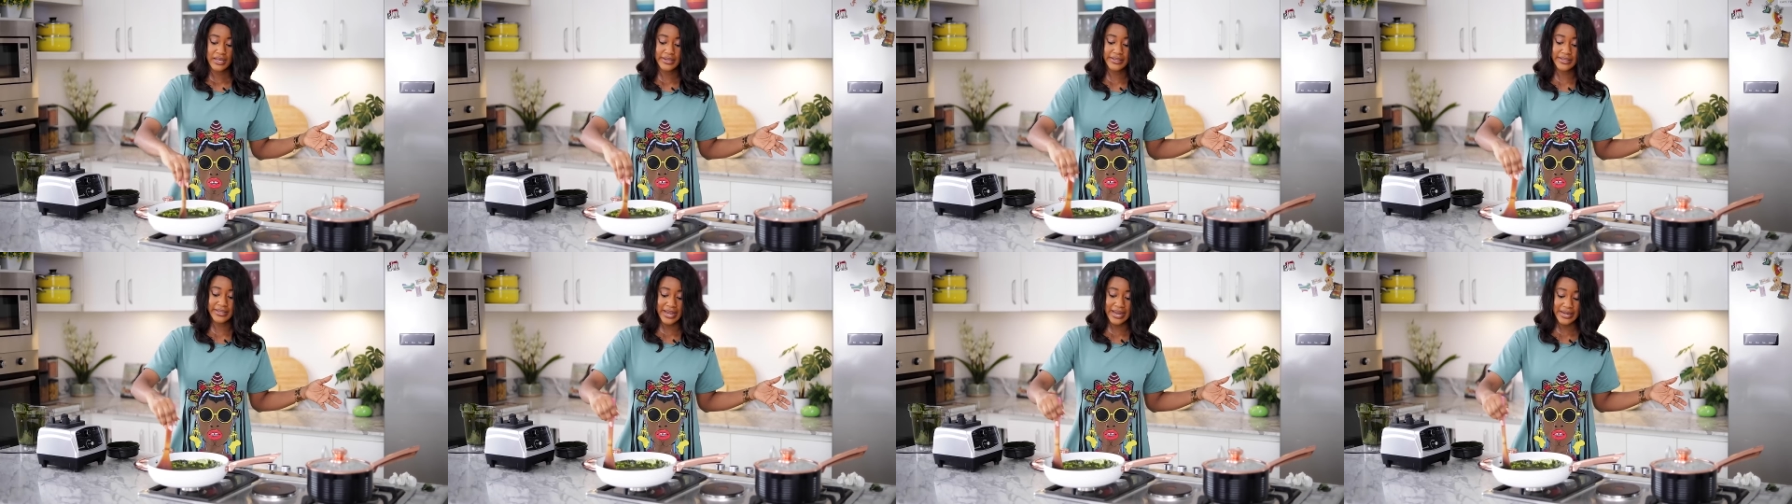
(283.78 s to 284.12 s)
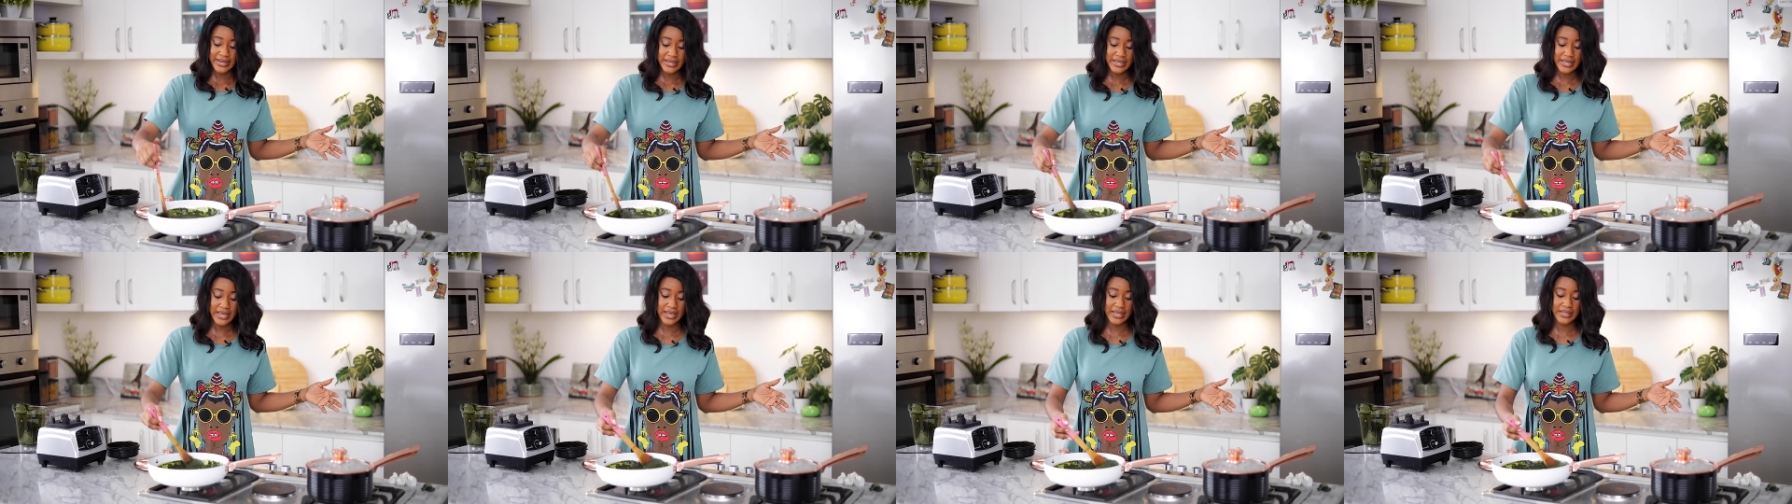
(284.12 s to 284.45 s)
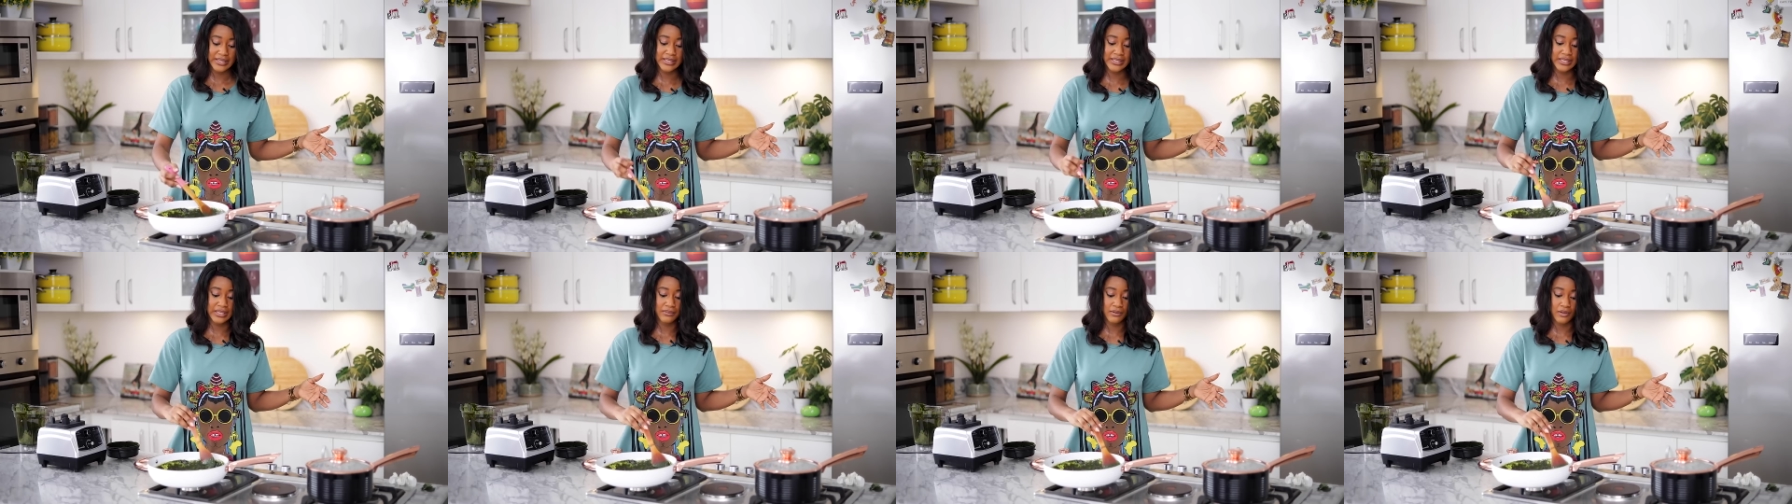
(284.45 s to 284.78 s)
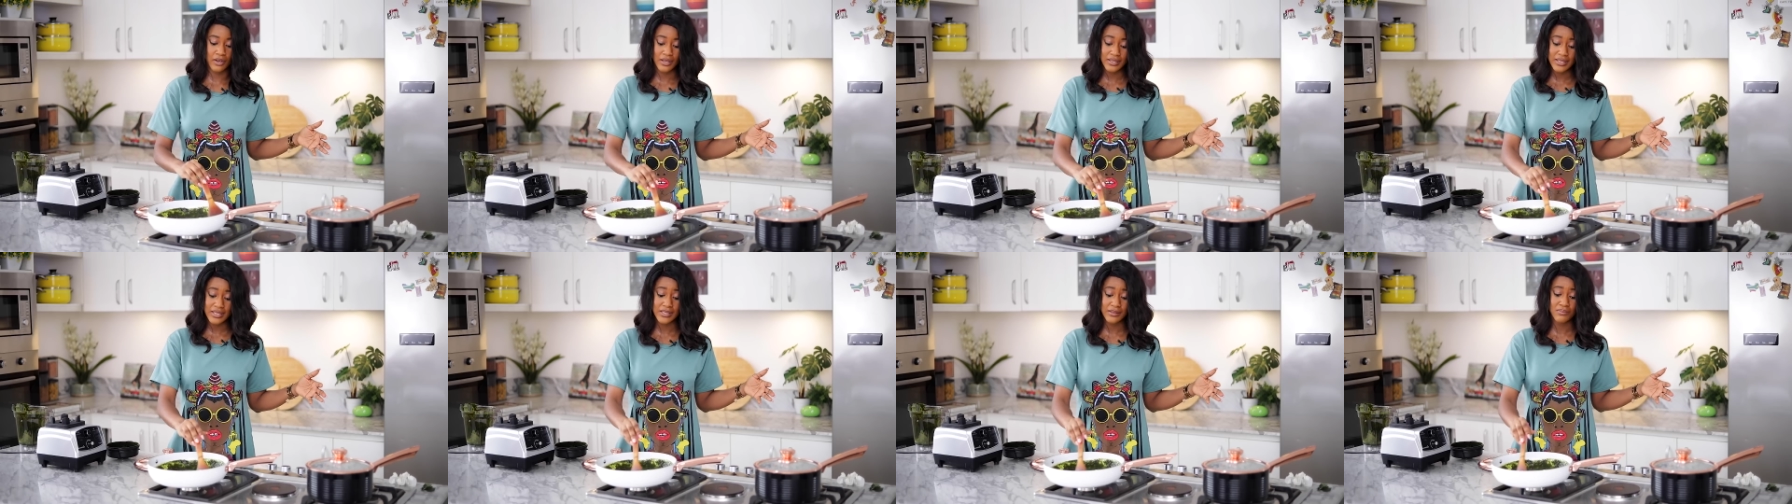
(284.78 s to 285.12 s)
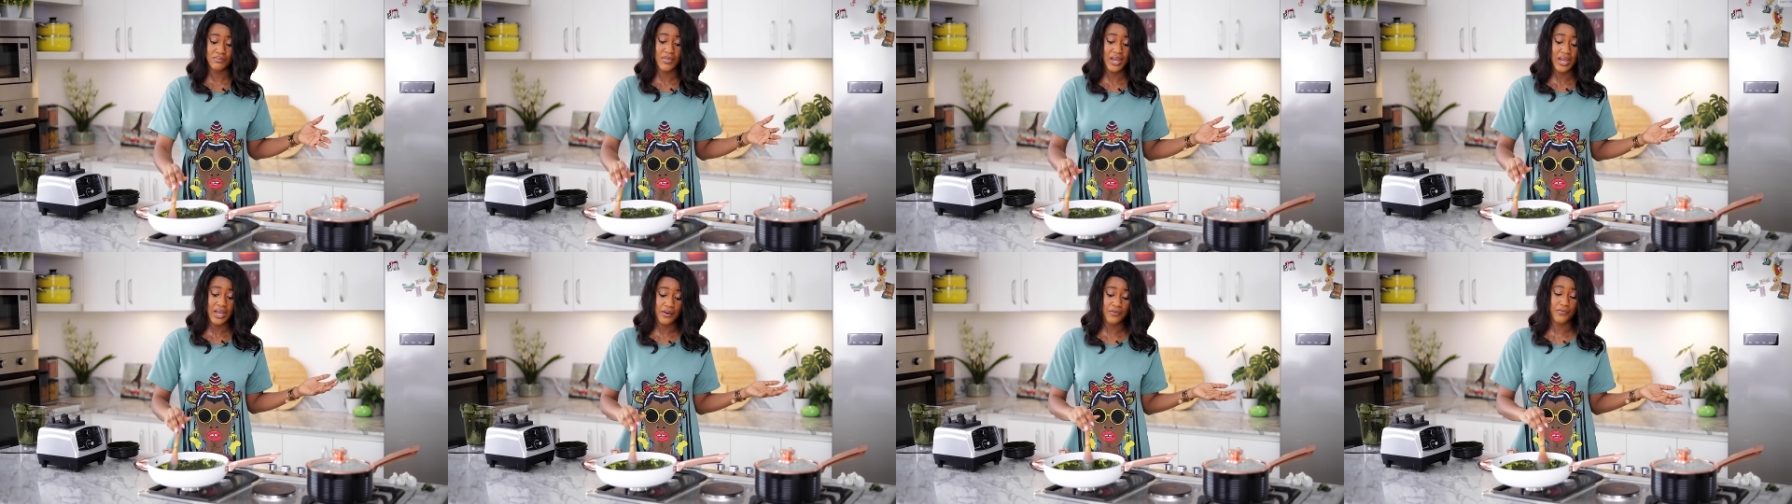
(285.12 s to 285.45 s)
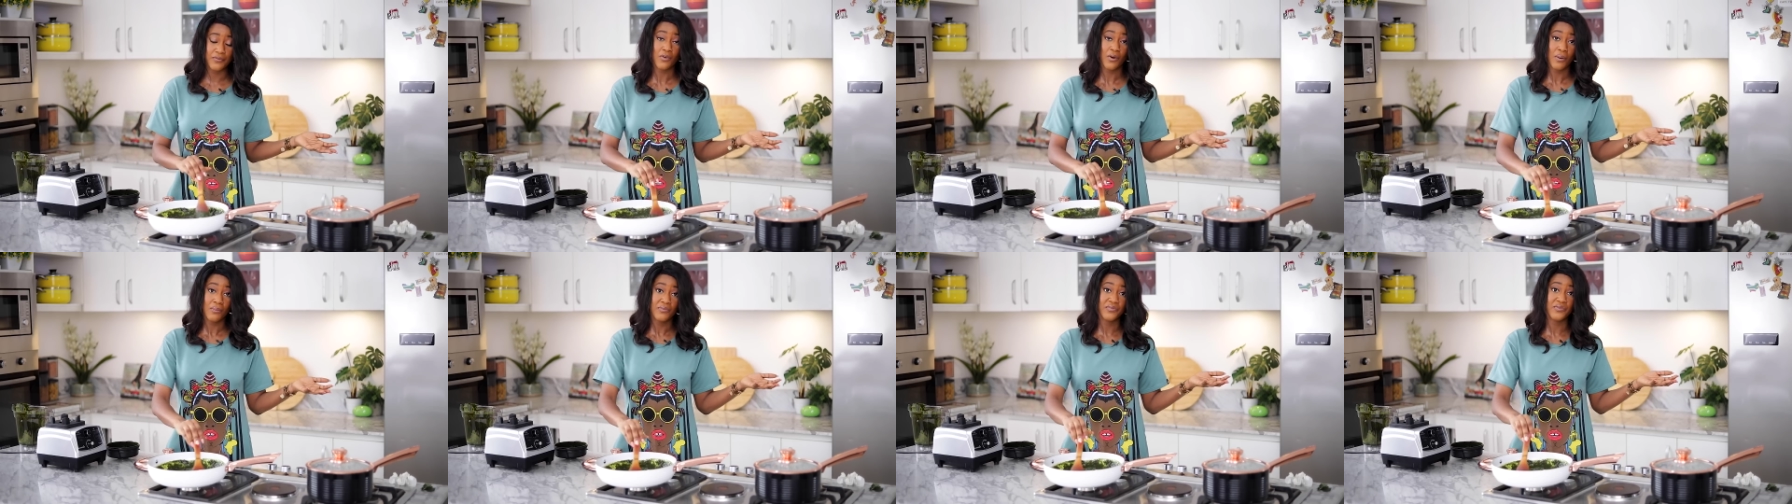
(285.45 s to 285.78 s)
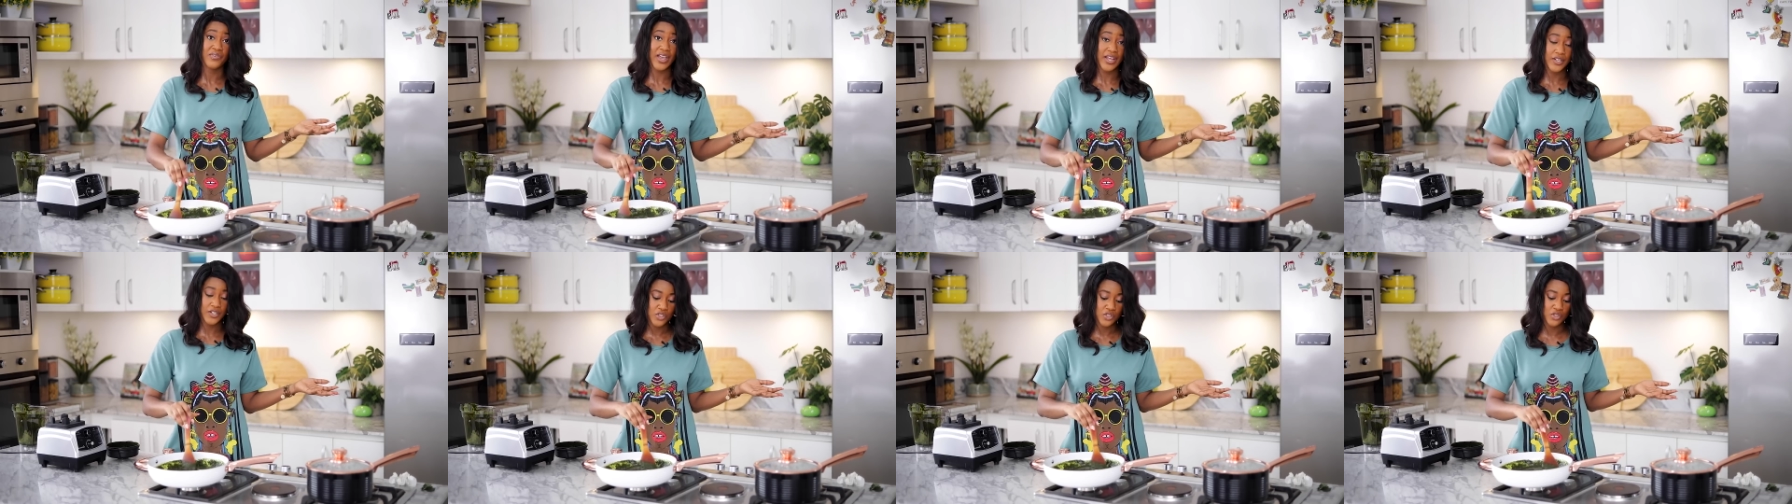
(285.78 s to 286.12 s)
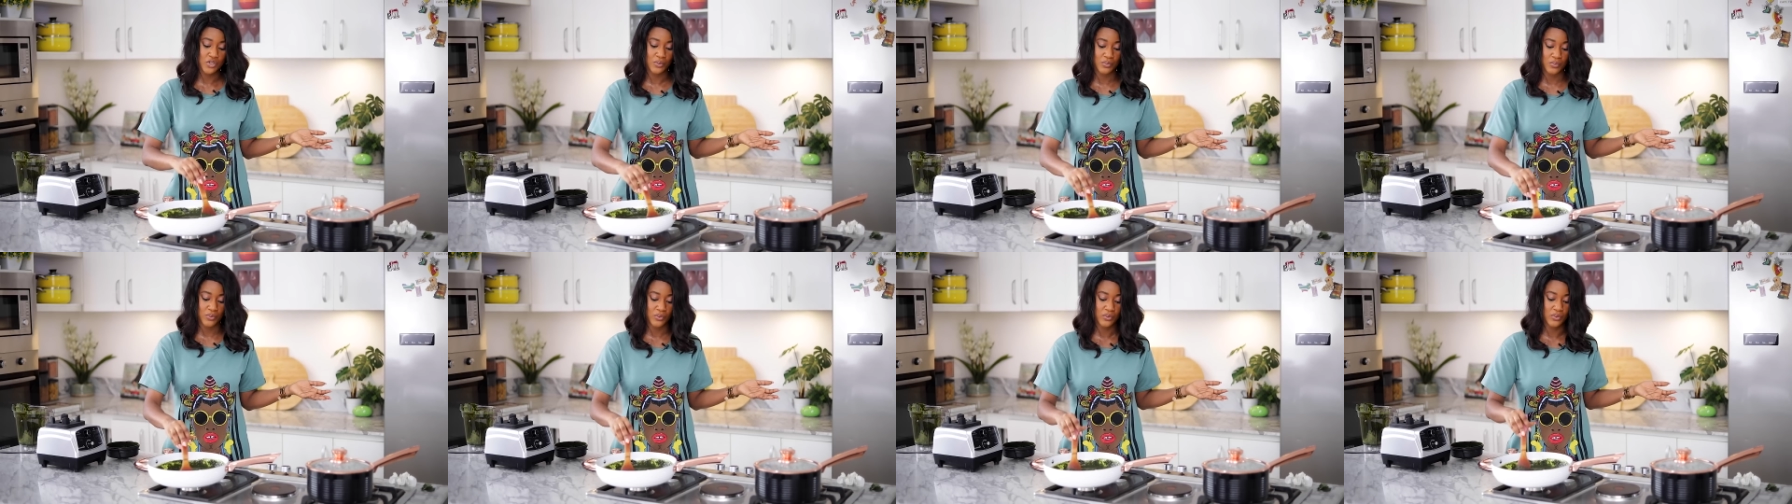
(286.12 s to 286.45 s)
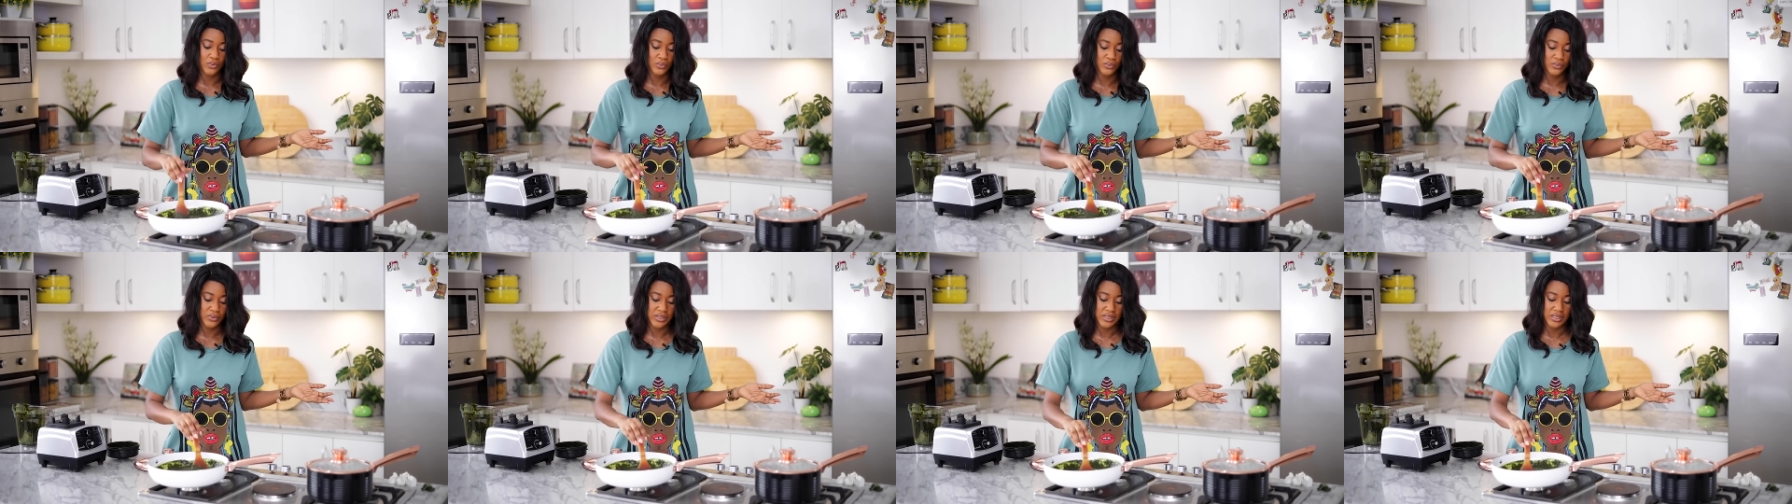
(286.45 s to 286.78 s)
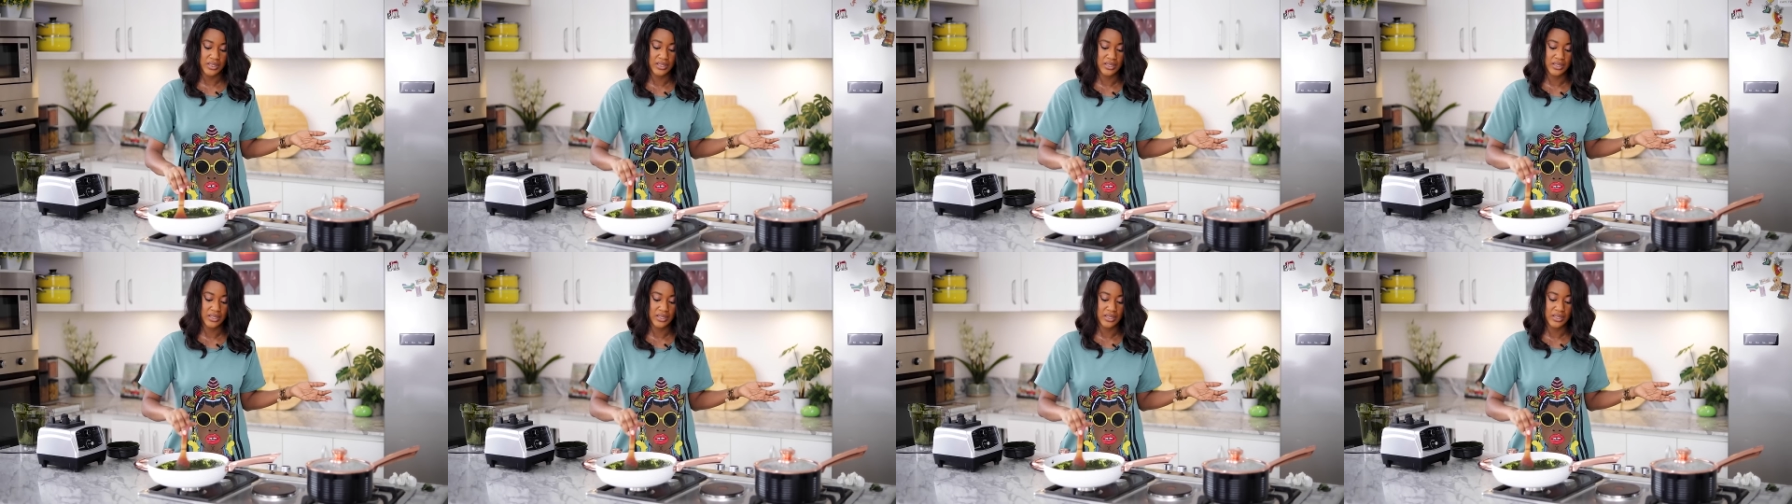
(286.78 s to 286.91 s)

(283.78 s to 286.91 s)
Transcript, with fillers: delicacy, because it's made from vegetables.